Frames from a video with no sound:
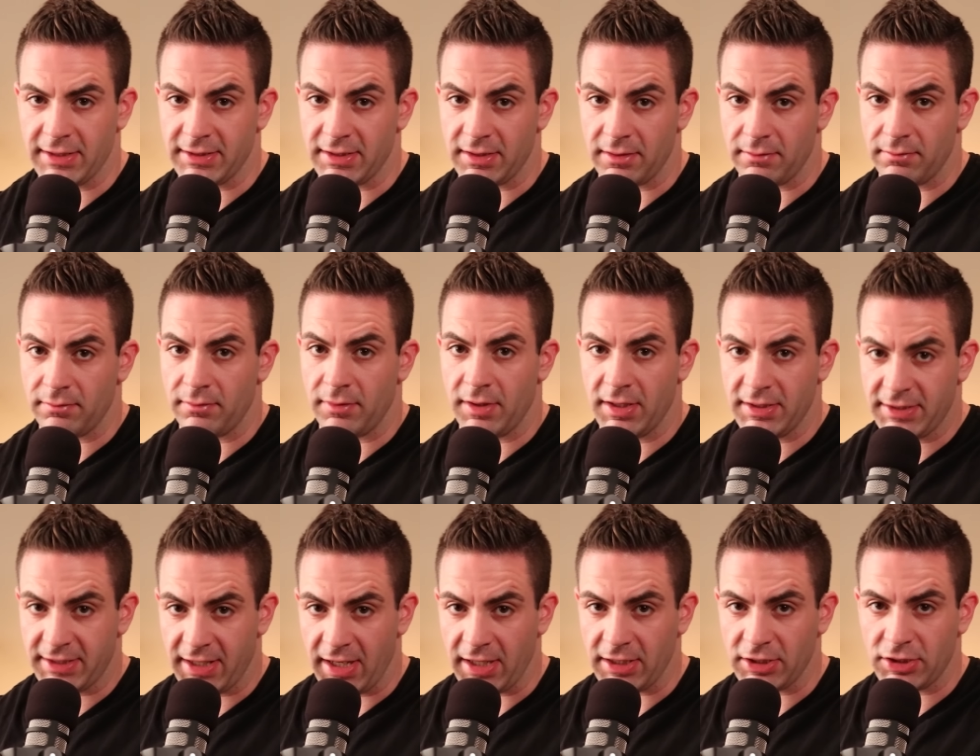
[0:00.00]
as in
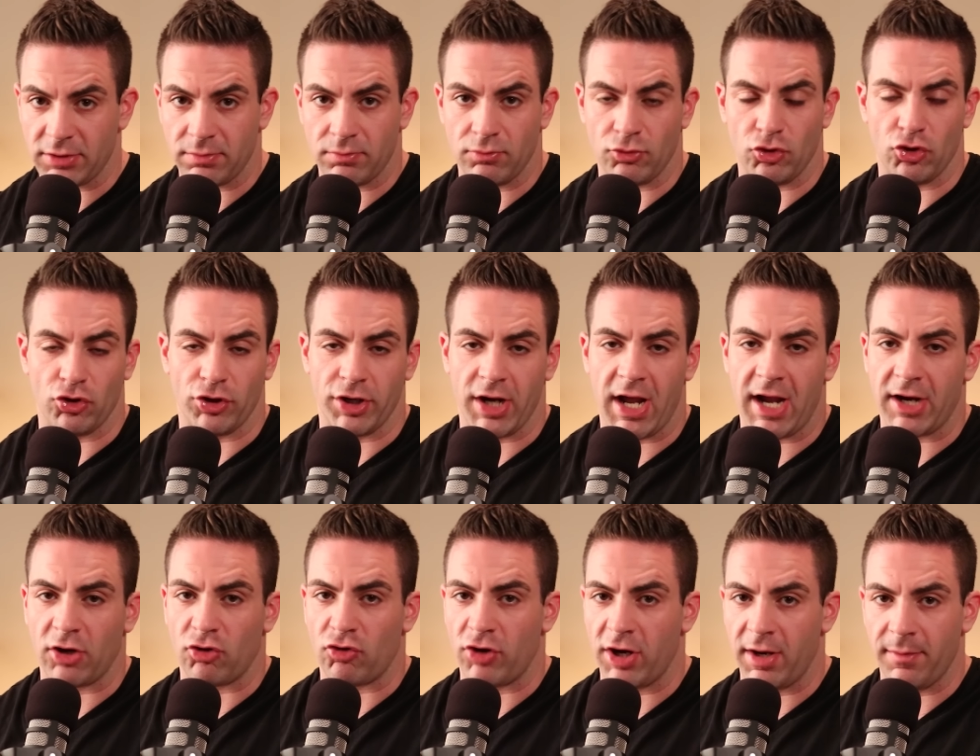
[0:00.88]
this case, you're
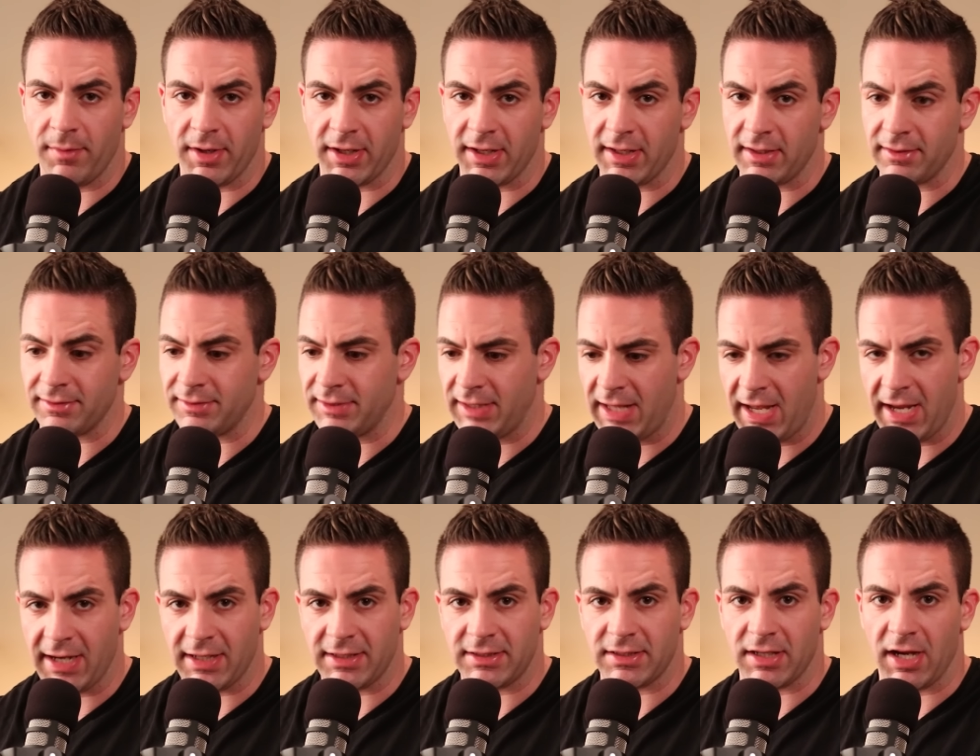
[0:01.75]
not cramming in
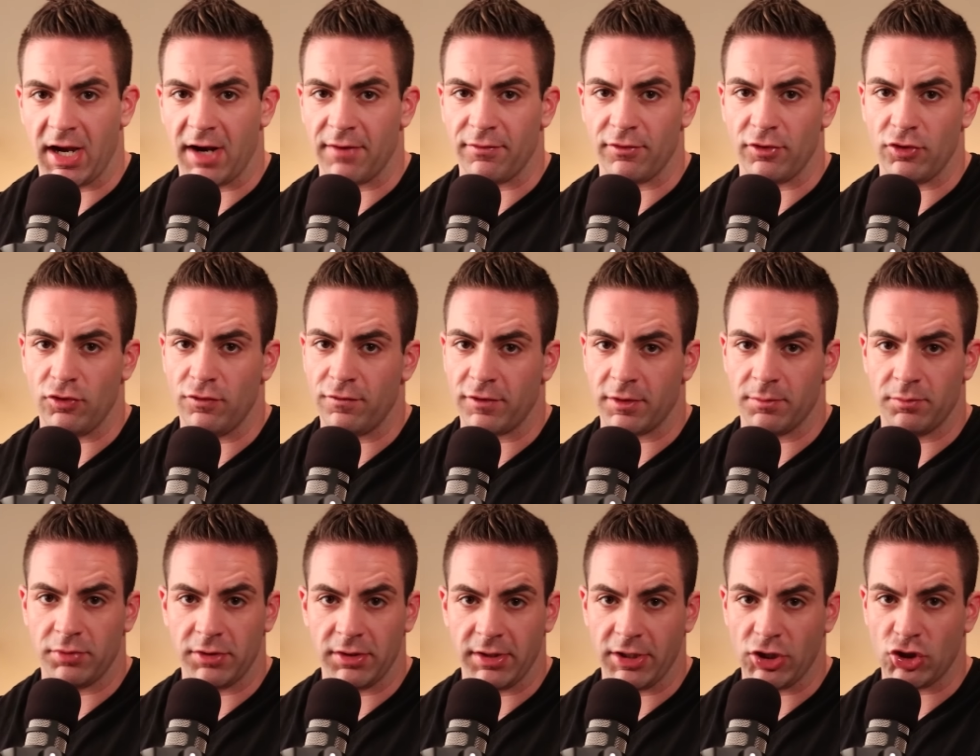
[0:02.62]
legs after you've
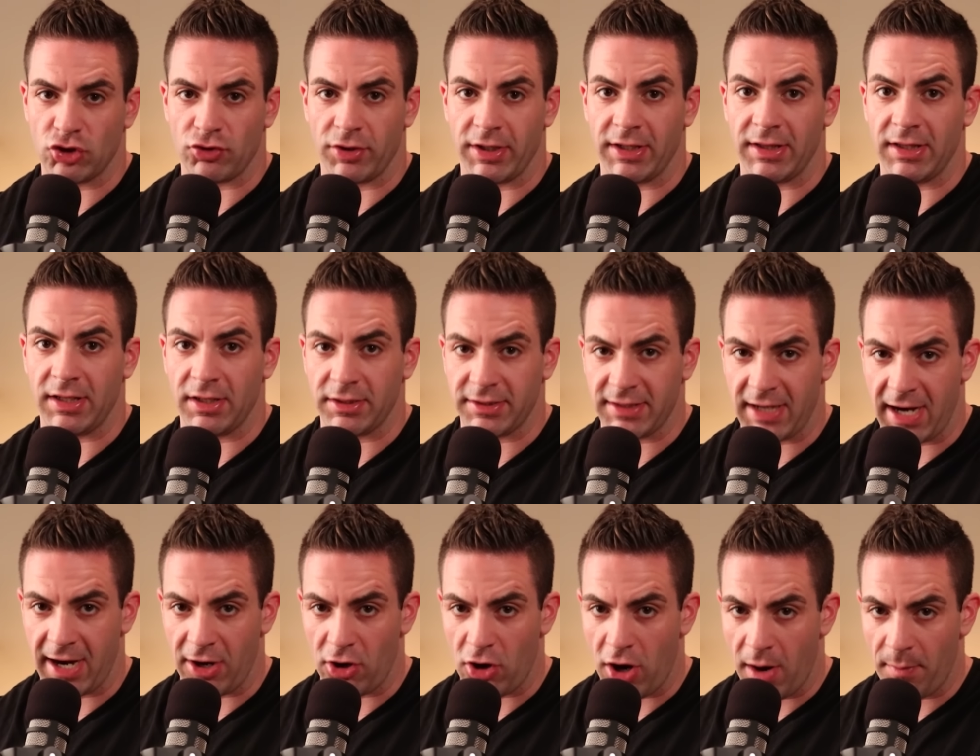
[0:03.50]
completely trained the
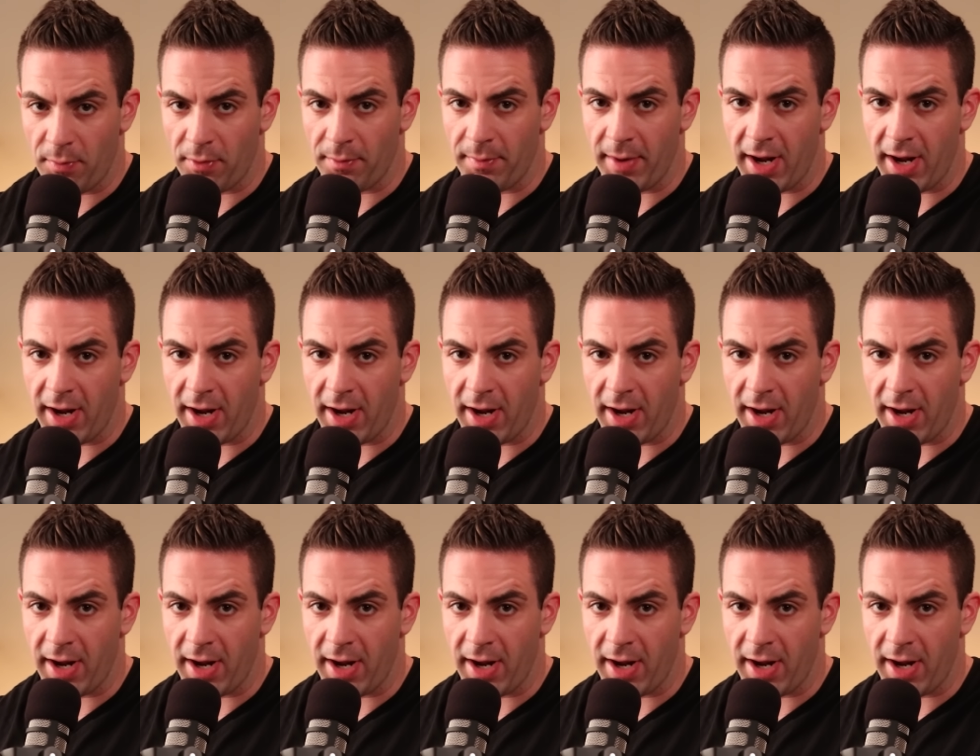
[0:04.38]
entire upper